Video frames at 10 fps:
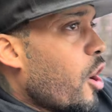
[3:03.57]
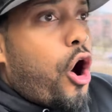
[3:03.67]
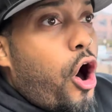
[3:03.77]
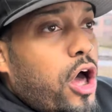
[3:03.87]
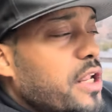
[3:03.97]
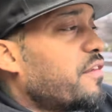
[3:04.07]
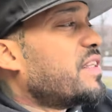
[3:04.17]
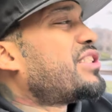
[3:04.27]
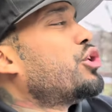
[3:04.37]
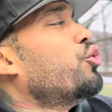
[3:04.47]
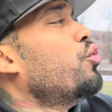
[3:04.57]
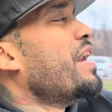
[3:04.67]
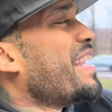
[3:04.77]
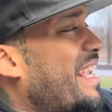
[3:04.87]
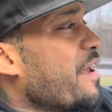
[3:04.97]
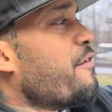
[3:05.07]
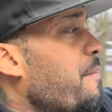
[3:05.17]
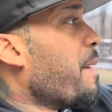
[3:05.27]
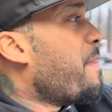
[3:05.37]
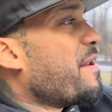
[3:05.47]
all of us, to give
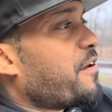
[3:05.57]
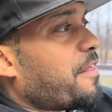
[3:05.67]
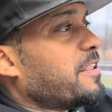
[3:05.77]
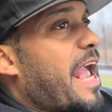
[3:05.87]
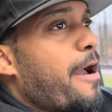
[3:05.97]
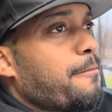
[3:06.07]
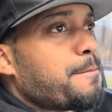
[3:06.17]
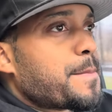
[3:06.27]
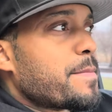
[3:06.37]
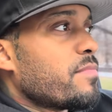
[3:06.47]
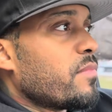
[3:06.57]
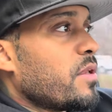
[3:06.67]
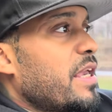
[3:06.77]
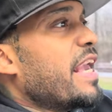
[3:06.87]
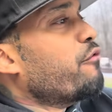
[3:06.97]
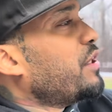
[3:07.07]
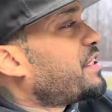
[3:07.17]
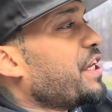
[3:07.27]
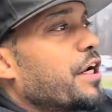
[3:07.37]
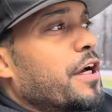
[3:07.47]
him the benefit of the doubt. If we
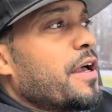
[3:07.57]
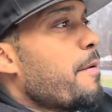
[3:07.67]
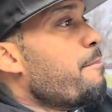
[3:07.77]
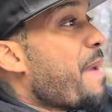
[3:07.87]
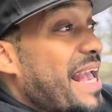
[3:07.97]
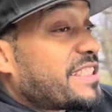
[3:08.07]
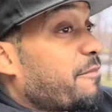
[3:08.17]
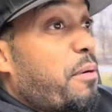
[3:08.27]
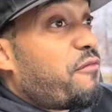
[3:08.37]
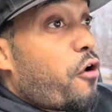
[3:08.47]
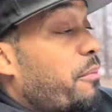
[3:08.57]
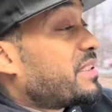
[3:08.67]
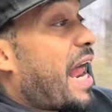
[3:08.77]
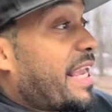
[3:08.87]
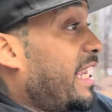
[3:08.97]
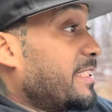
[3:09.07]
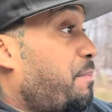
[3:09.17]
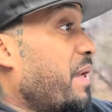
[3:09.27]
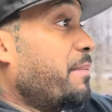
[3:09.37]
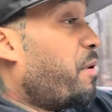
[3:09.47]
see a massive performance like he's
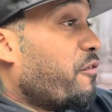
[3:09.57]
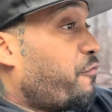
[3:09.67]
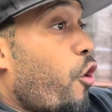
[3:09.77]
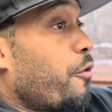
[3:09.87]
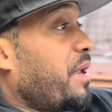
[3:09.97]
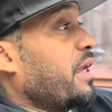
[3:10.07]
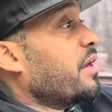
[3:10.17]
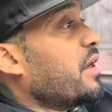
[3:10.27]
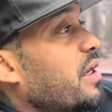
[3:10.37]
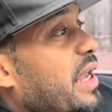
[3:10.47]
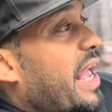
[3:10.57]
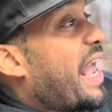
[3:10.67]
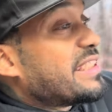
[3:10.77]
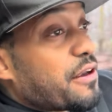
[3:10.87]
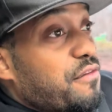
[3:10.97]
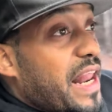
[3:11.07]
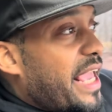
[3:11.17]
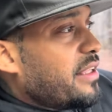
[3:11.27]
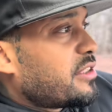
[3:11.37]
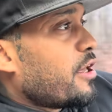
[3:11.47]
been performing as of
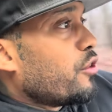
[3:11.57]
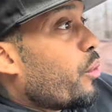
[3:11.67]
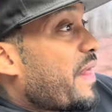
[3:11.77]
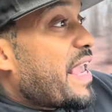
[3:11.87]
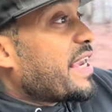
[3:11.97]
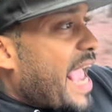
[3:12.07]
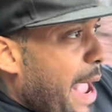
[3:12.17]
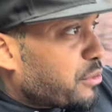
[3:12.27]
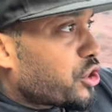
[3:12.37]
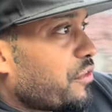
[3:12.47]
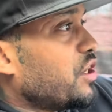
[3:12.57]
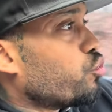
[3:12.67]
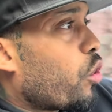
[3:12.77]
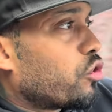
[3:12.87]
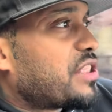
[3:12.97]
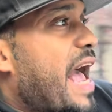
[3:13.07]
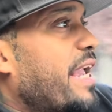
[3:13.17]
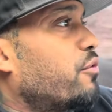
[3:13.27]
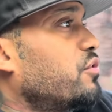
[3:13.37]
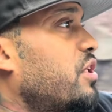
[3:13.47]
late, the way that he captured these world
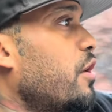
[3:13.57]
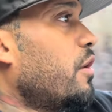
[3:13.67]
titles,